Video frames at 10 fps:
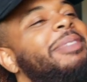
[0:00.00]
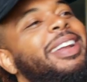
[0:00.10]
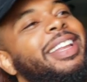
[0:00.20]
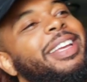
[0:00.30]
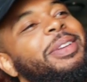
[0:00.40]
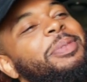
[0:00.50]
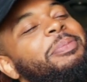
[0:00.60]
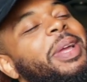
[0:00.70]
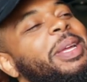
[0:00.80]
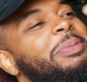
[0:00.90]
my nigga
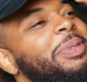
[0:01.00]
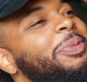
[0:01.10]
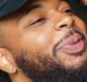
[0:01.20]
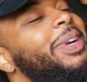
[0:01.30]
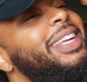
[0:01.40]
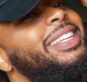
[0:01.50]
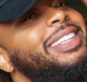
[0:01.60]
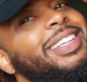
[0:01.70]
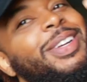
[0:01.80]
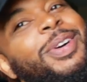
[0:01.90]
DaBaby went
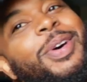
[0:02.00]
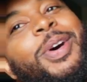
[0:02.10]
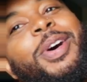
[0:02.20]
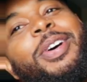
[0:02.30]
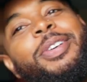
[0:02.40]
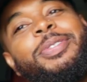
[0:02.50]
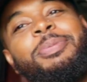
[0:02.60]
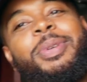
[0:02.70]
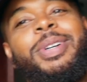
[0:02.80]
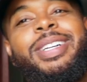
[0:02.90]

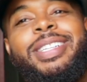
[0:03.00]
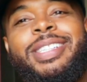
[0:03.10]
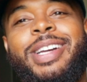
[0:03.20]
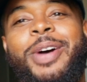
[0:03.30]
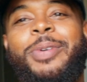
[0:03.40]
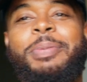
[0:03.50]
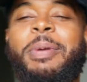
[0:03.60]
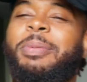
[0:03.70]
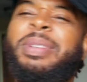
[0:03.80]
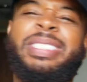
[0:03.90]
off, boy. When
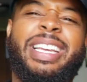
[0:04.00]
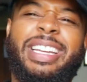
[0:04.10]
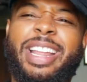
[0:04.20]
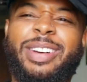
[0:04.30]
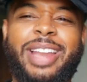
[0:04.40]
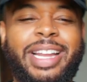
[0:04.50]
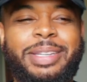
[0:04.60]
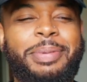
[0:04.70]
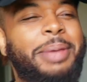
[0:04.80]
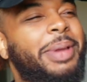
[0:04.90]
people be saying they don't like
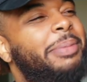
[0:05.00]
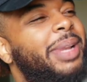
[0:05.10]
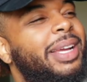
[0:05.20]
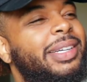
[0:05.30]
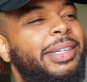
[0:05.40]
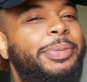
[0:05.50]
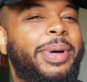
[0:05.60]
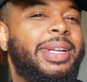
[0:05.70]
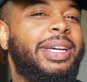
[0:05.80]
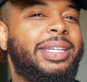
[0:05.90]
DaBaby, I be like, huh,
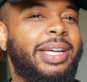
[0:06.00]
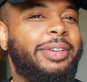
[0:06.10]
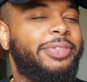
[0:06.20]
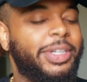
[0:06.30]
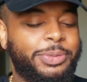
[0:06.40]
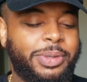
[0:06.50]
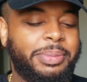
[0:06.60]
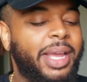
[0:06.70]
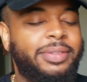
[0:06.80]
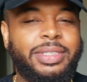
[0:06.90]
why not? I fucks with
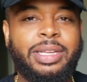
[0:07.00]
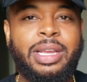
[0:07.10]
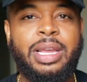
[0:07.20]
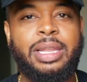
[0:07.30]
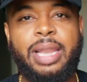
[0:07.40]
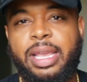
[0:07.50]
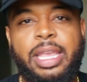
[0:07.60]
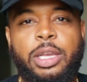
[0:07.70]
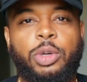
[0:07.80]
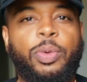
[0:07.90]
him heavy. Like,
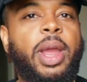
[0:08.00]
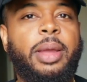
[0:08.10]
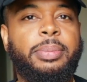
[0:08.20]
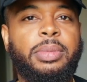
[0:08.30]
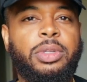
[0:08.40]
he could rap,